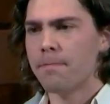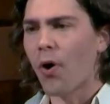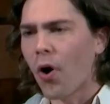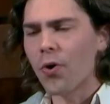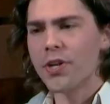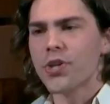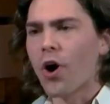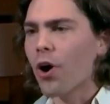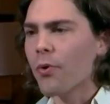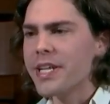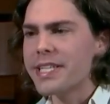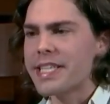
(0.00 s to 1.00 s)
Paul has
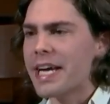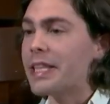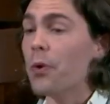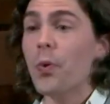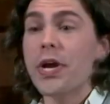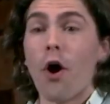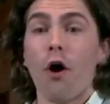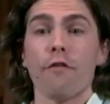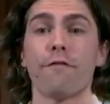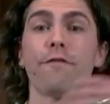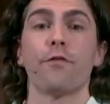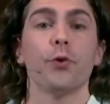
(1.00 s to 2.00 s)
already said that we are
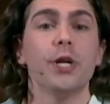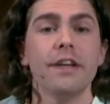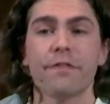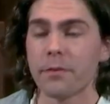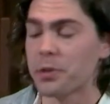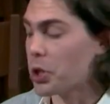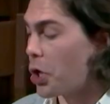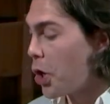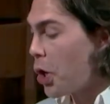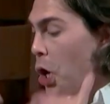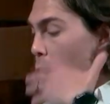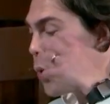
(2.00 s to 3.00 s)
free from the
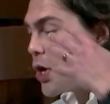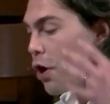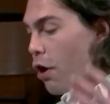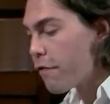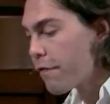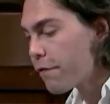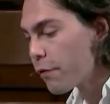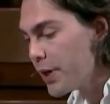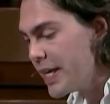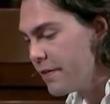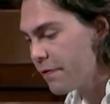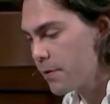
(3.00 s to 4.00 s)
law. We are
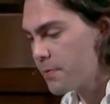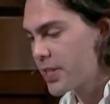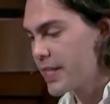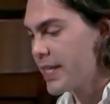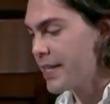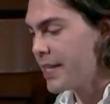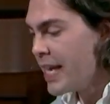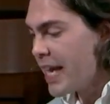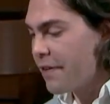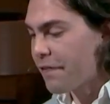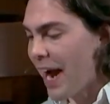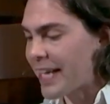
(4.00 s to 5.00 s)
free from sin.
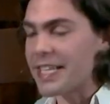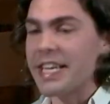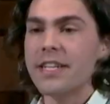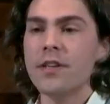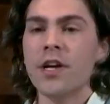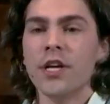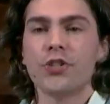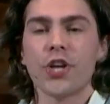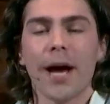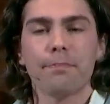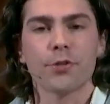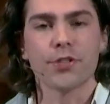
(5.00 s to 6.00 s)
In fact, in
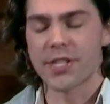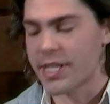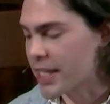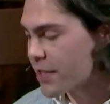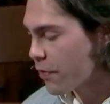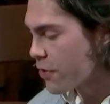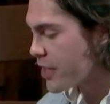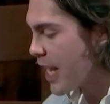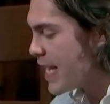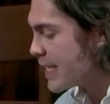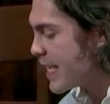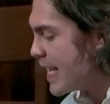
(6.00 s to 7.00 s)
chapter 6, verse
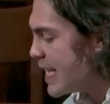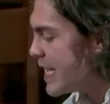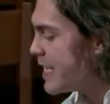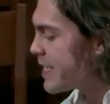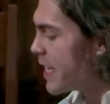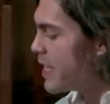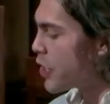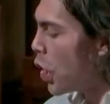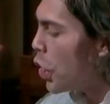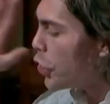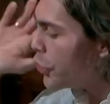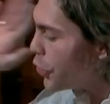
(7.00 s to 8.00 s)
18, he says,
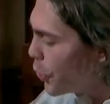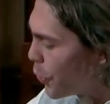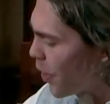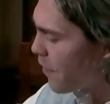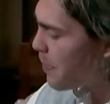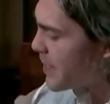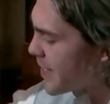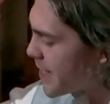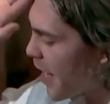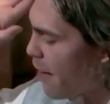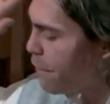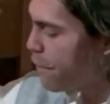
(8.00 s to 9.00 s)
you have been
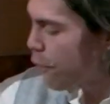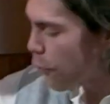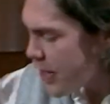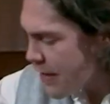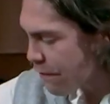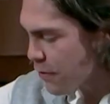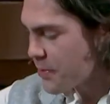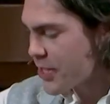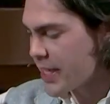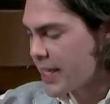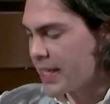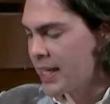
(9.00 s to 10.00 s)
set free from
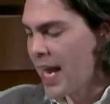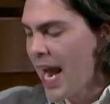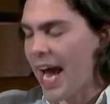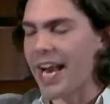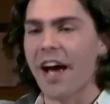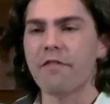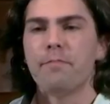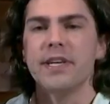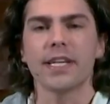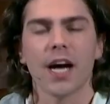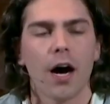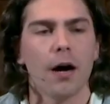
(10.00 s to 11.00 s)
sin and have
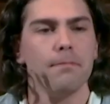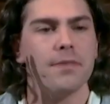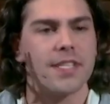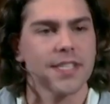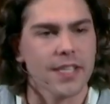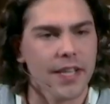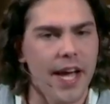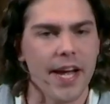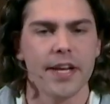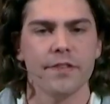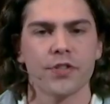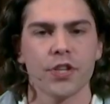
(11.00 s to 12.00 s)
become
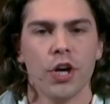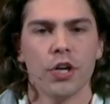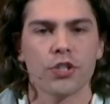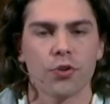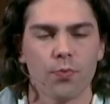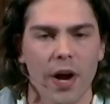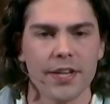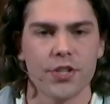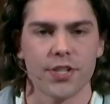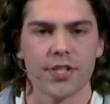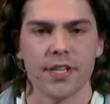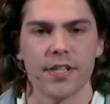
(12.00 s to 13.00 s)
slaves to
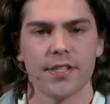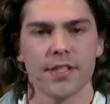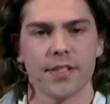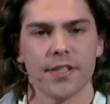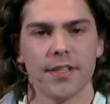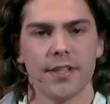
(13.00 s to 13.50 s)
righteousness.